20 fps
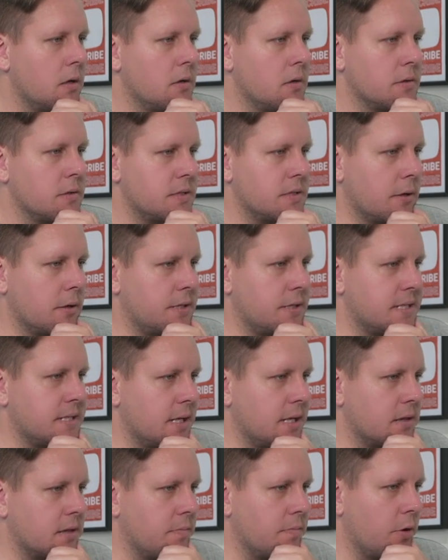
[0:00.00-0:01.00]
So we're going to
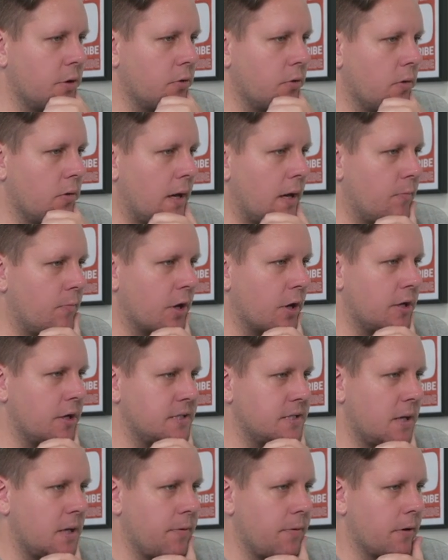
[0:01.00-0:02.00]
select the model and we're going to
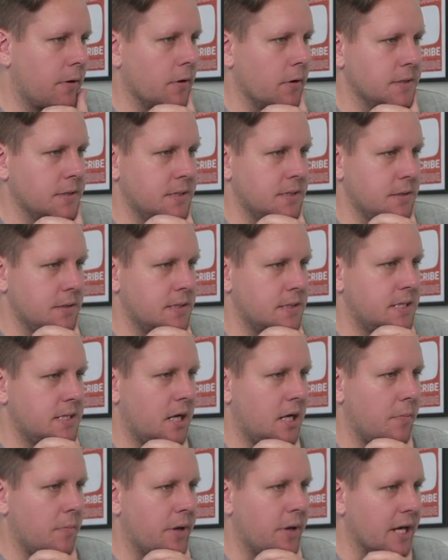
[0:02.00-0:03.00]
tap across to the
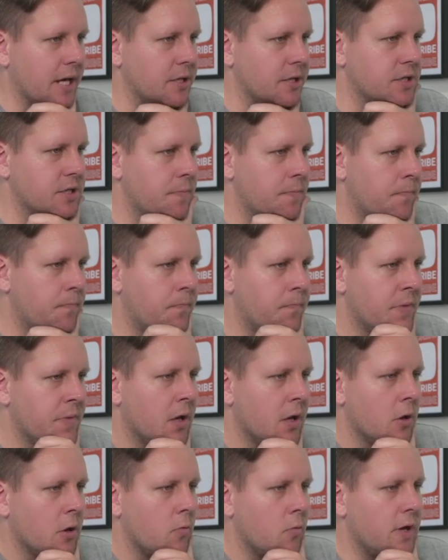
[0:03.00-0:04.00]
setup page.
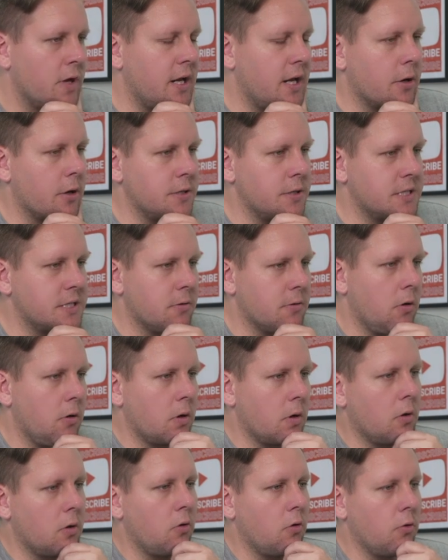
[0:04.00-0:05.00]
We're now going to
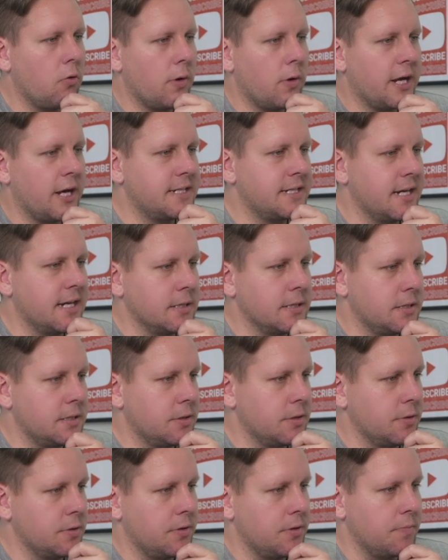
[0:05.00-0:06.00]
scroll all the way down
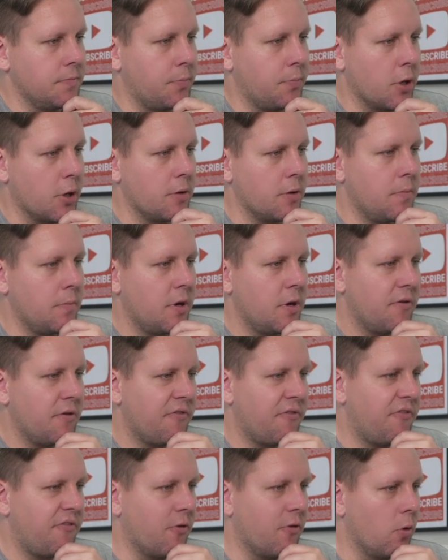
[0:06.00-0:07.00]
to the bottom
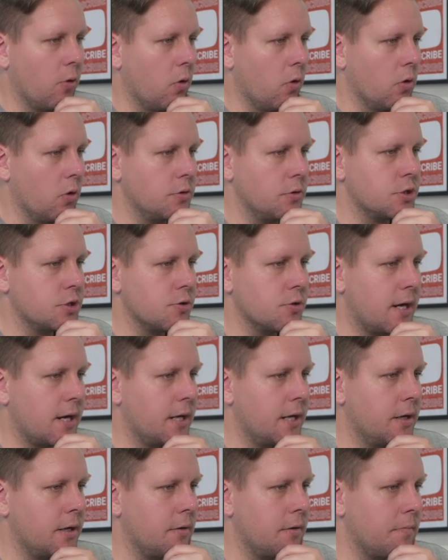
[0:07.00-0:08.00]
for
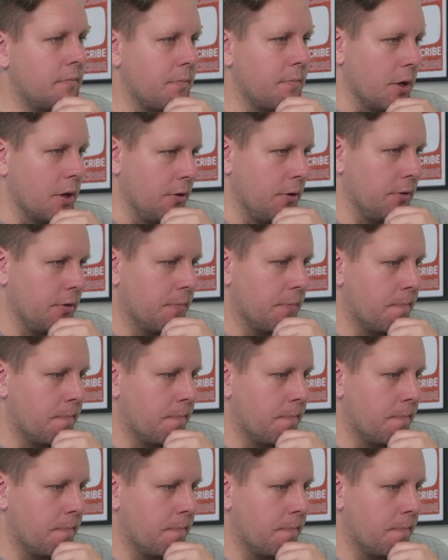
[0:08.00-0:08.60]
trainer mode.